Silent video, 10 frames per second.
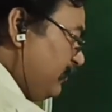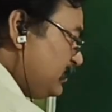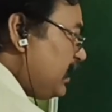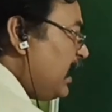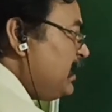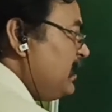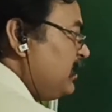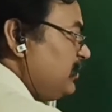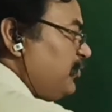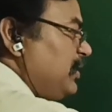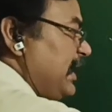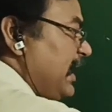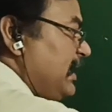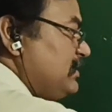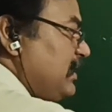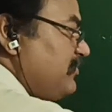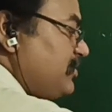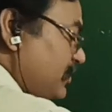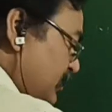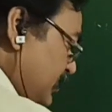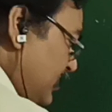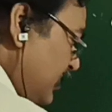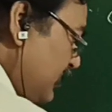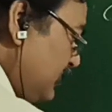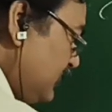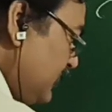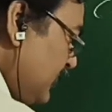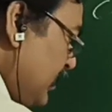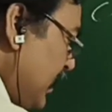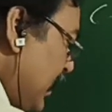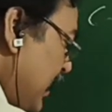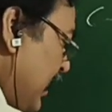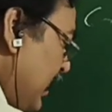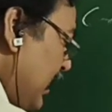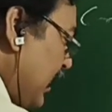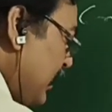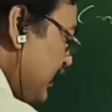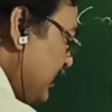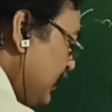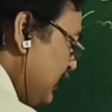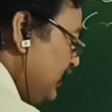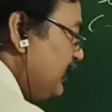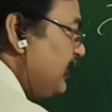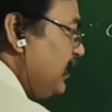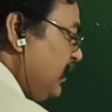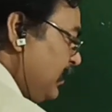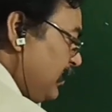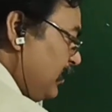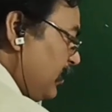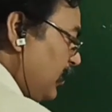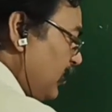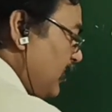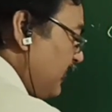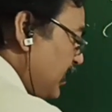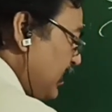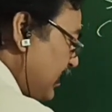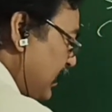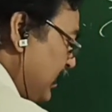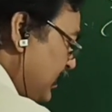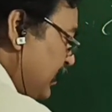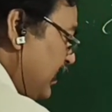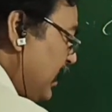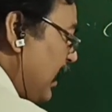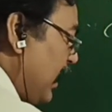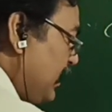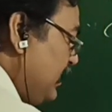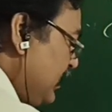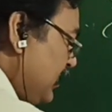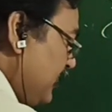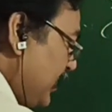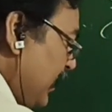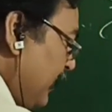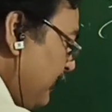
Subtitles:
will give us I, only L is left, so L I, okay, or we can write I into